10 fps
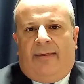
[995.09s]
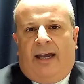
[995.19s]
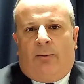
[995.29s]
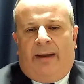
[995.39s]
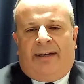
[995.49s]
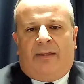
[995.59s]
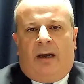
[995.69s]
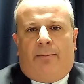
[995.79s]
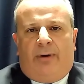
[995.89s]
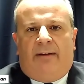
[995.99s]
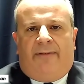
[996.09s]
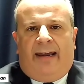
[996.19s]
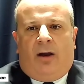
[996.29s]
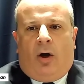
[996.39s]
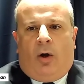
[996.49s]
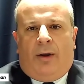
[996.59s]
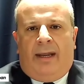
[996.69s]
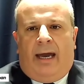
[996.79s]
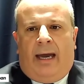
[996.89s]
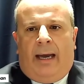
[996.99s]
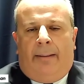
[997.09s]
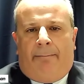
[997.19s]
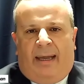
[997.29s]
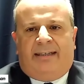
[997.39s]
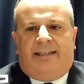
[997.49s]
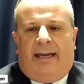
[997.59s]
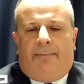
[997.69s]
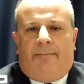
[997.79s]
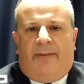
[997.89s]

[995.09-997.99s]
There'll be another briefing on uh, Monday.